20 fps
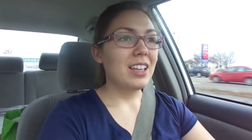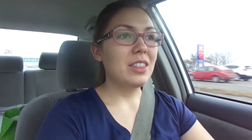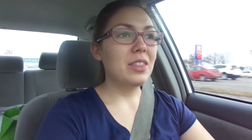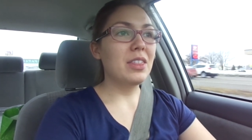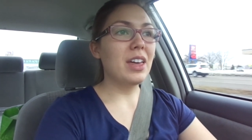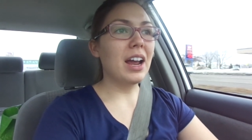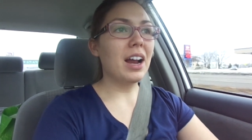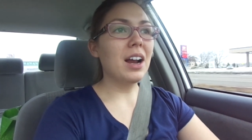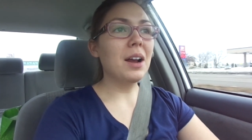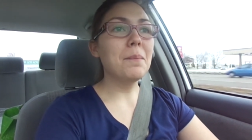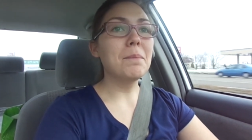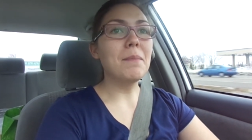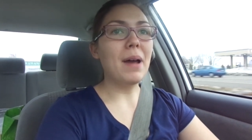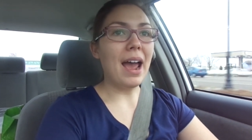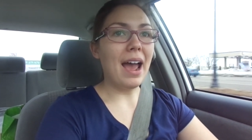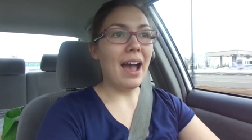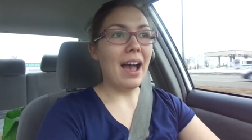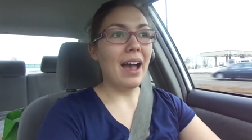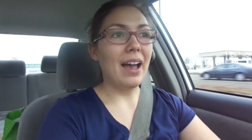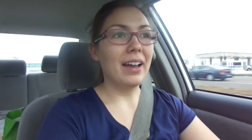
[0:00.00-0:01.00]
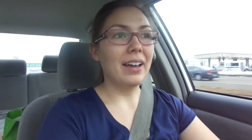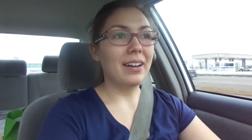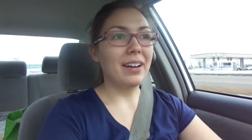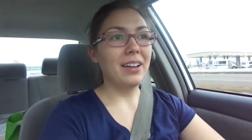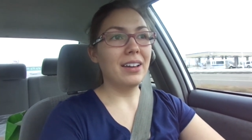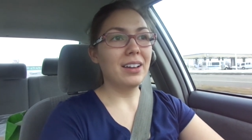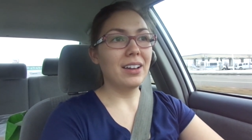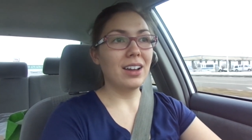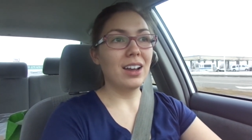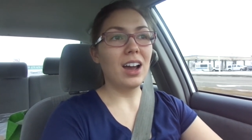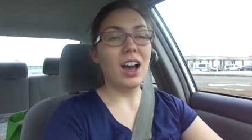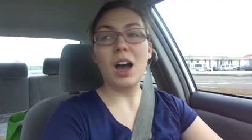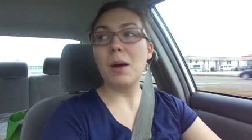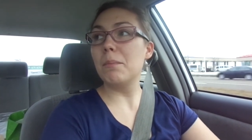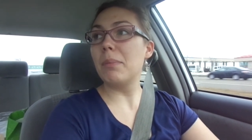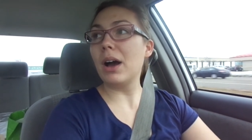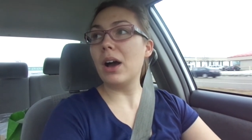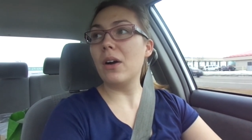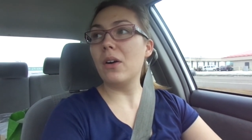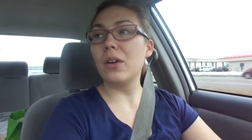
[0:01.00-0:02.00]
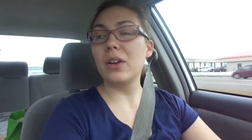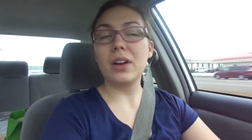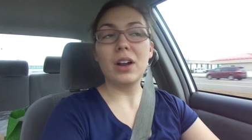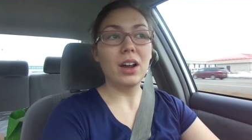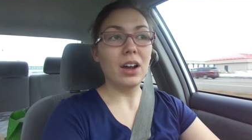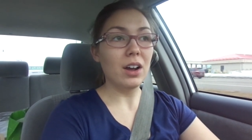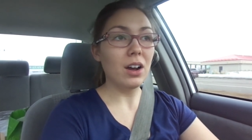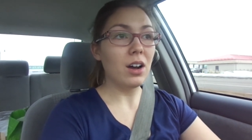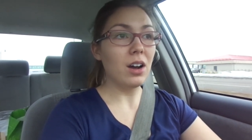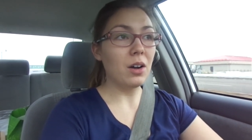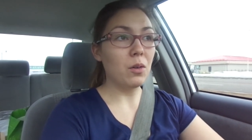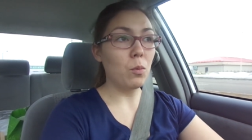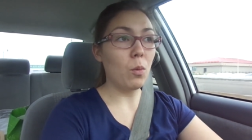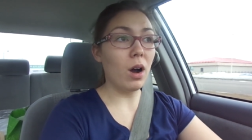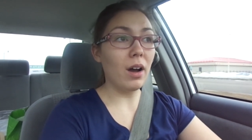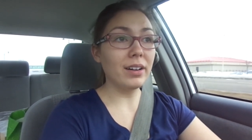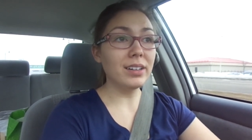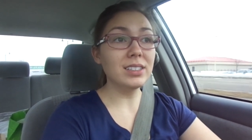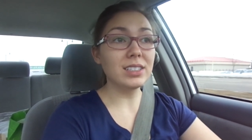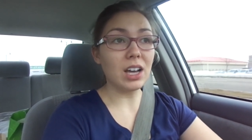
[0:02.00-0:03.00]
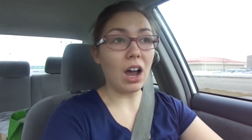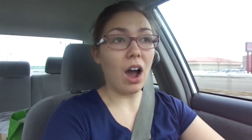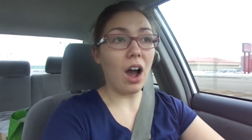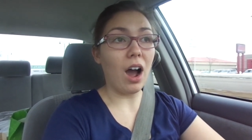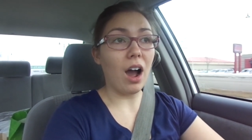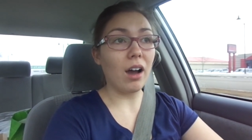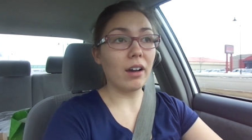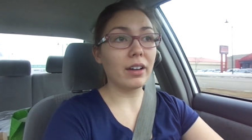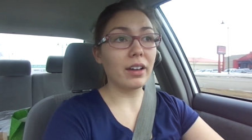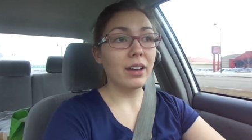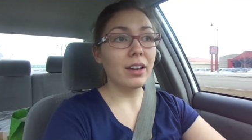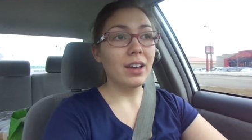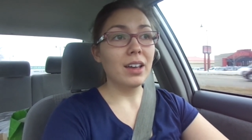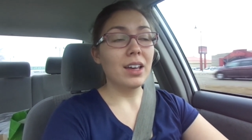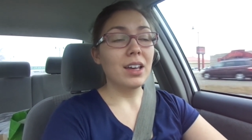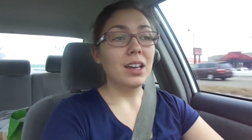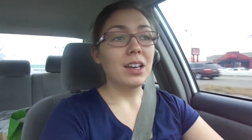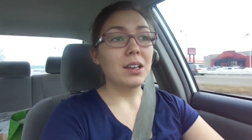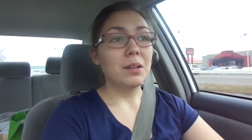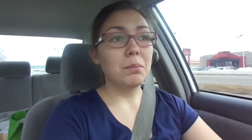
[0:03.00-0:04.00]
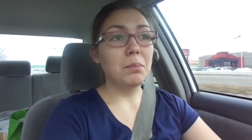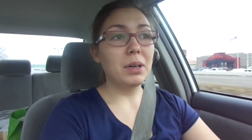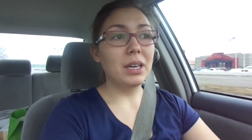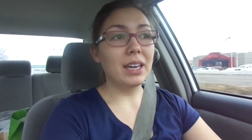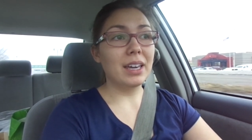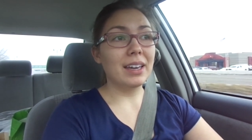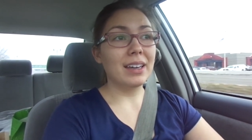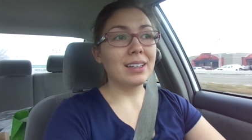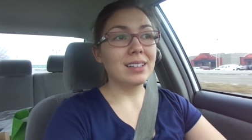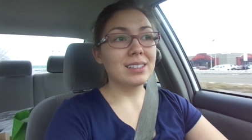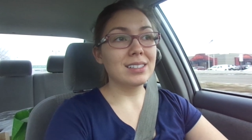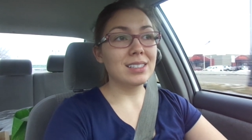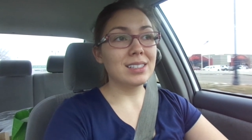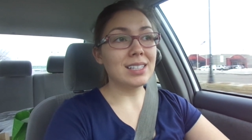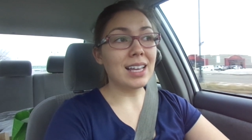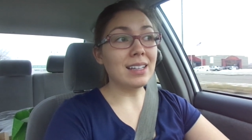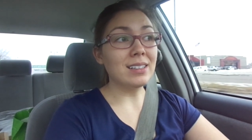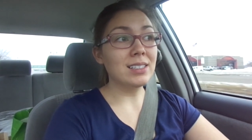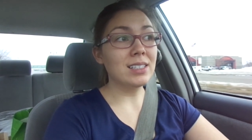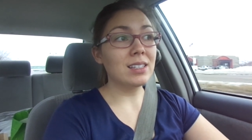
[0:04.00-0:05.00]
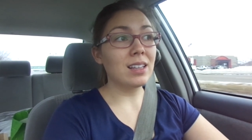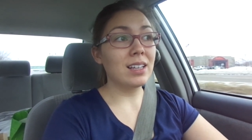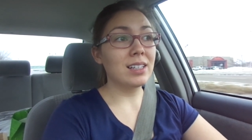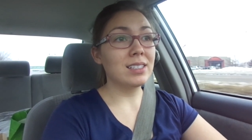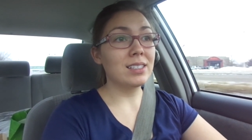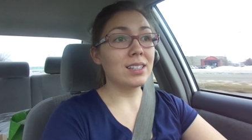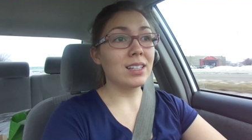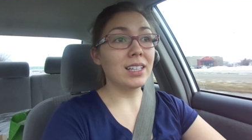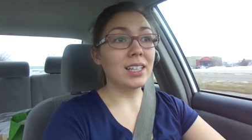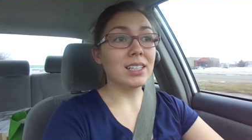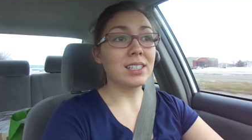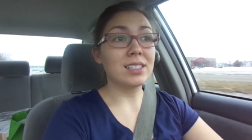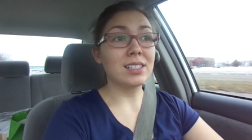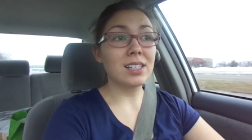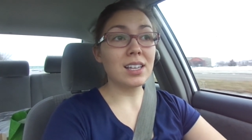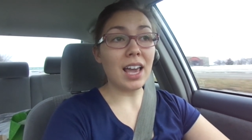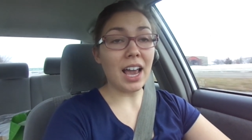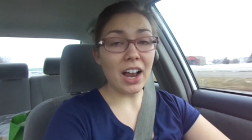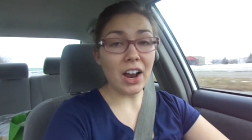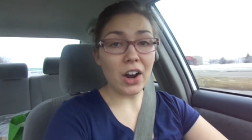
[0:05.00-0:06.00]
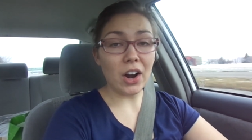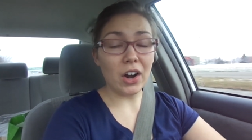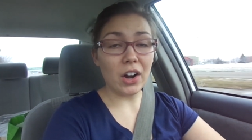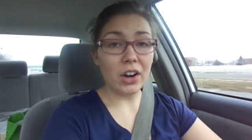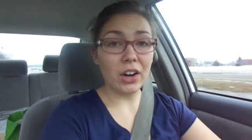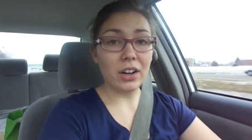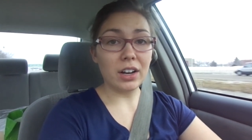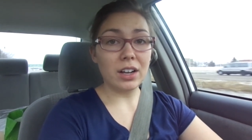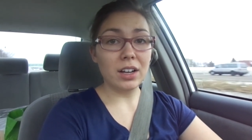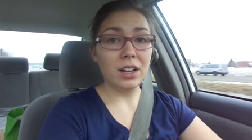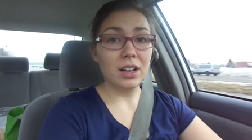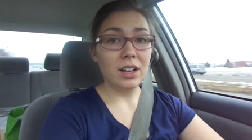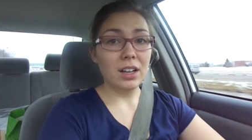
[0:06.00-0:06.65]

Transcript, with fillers: They're mad about one dog being senselessly scared